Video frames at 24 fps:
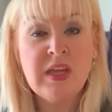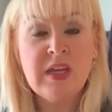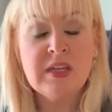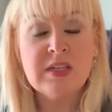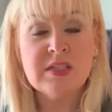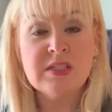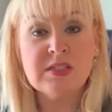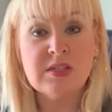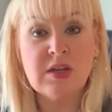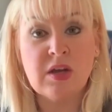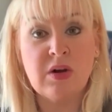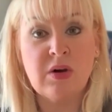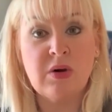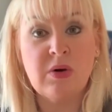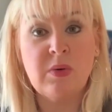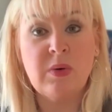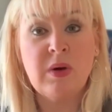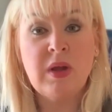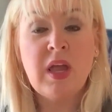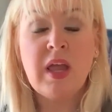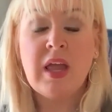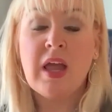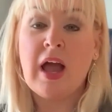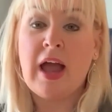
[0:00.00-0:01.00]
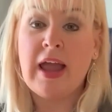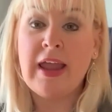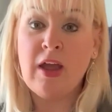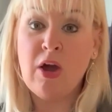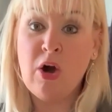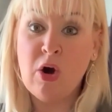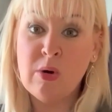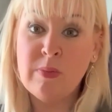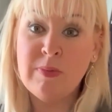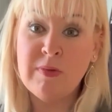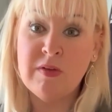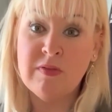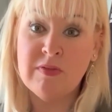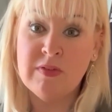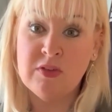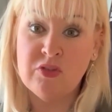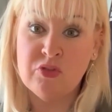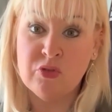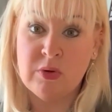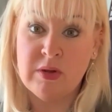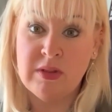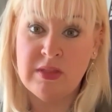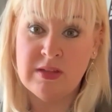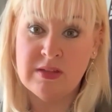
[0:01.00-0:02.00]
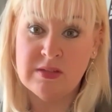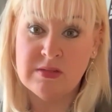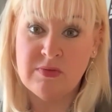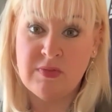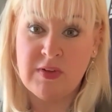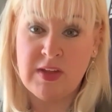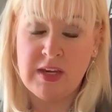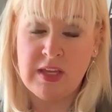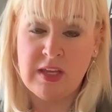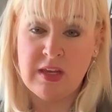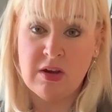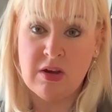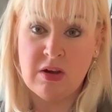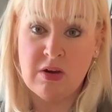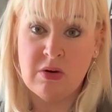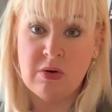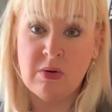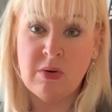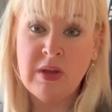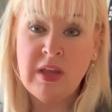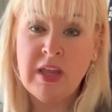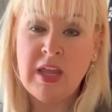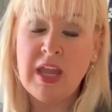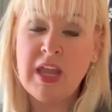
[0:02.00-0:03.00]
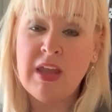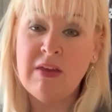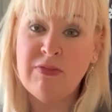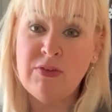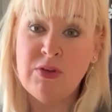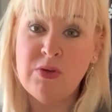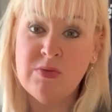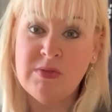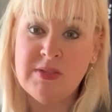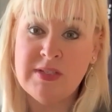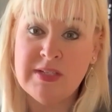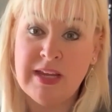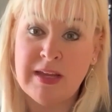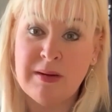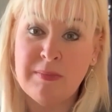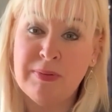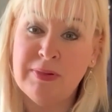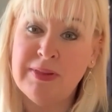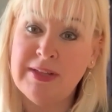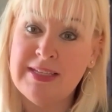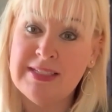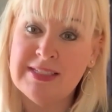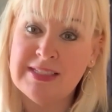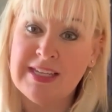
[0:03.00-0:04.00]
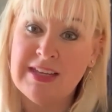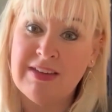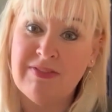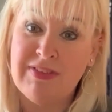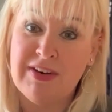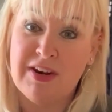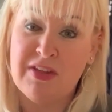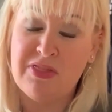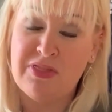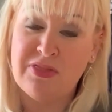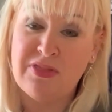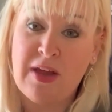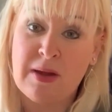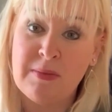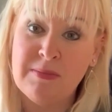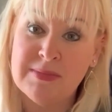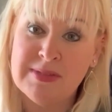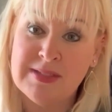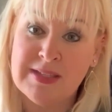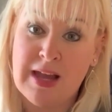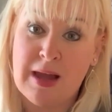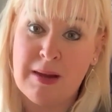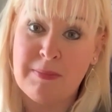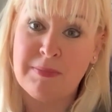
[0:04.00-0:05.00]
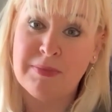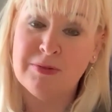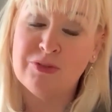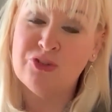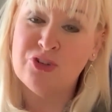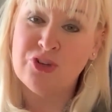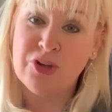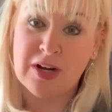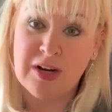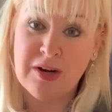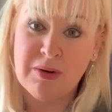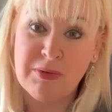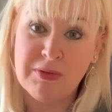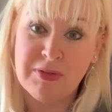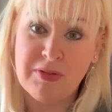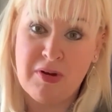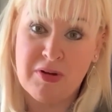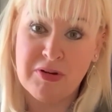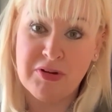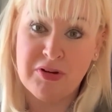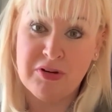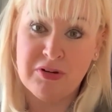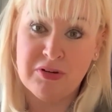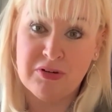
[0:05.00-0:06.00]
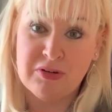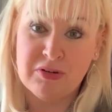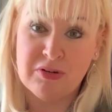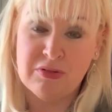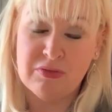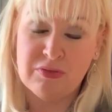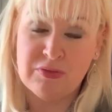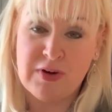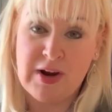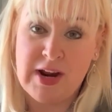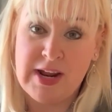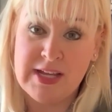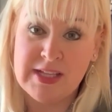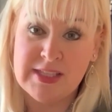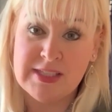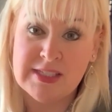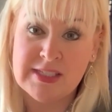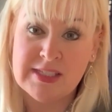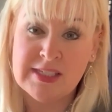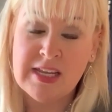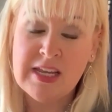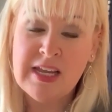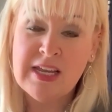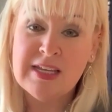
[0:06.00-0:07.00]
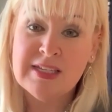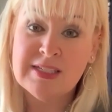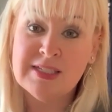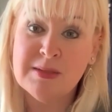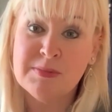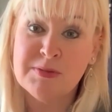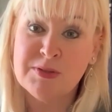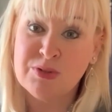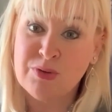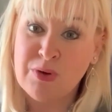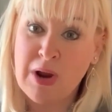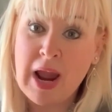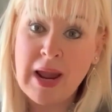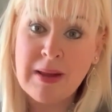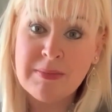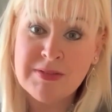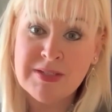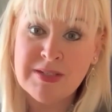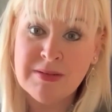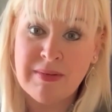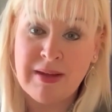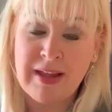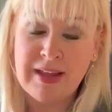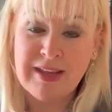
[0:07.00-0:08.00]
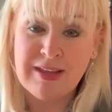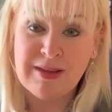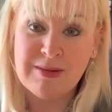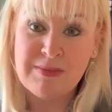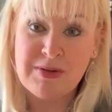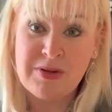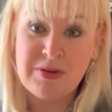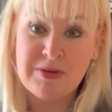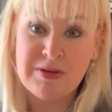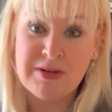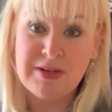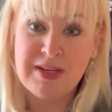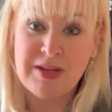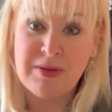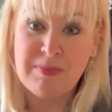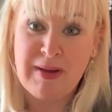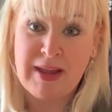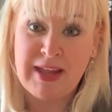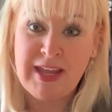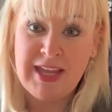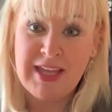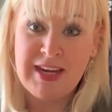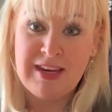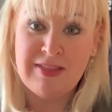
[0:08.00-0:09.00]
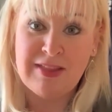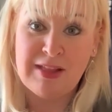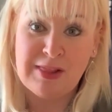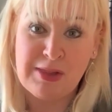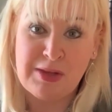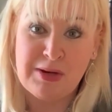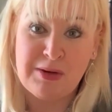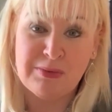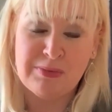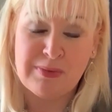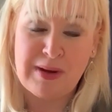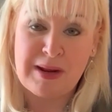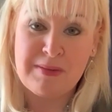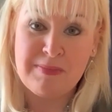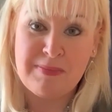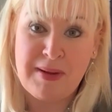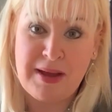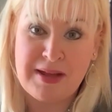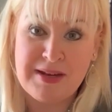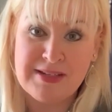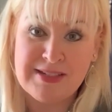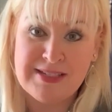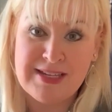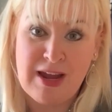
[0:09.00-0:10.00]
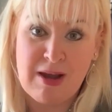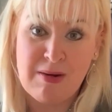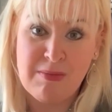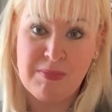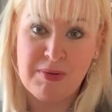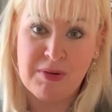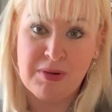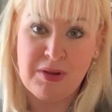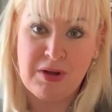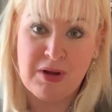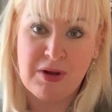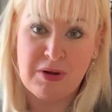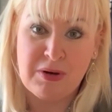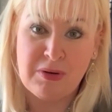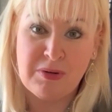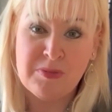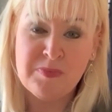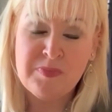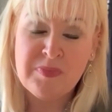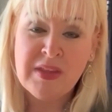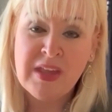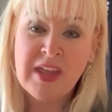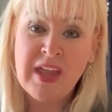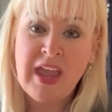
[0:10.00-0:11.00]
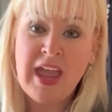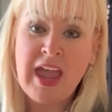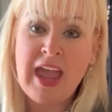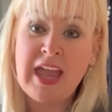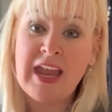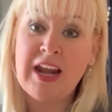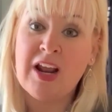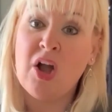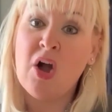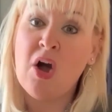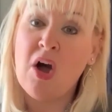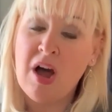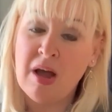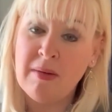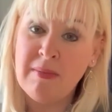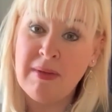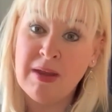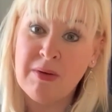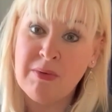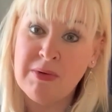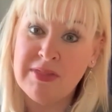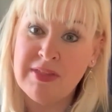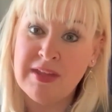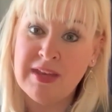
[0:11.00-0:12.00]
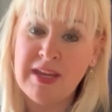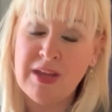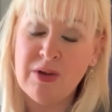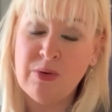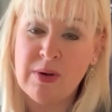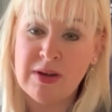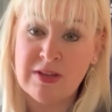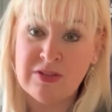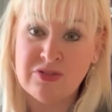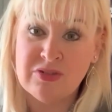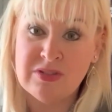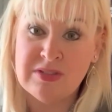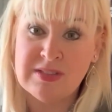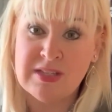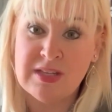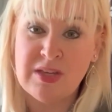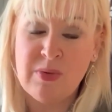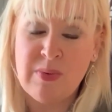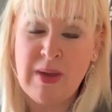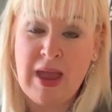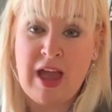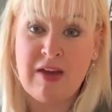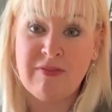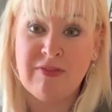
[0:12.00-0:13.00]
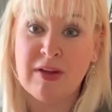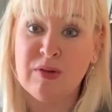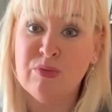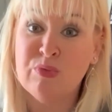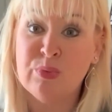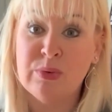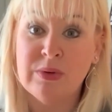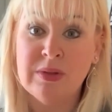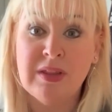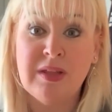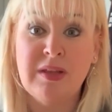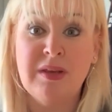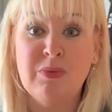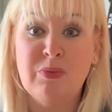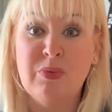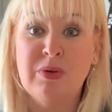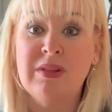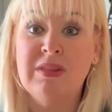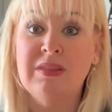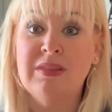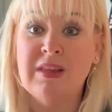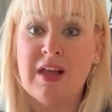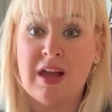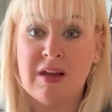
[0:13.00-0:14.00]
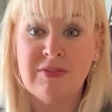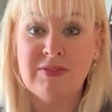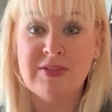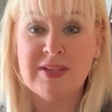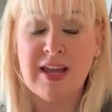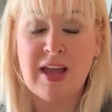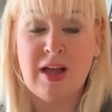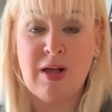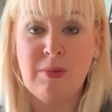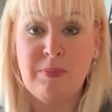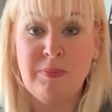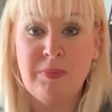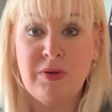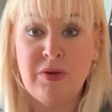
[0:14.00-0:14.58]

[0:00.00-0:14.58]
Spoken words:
So I hope you've enjoyed this video. If you did, please give it a thumbs up, share it with all your girlfriends, subscribe to my community by hitting the little red button down below, and comment with any questions that you have. I really would love to help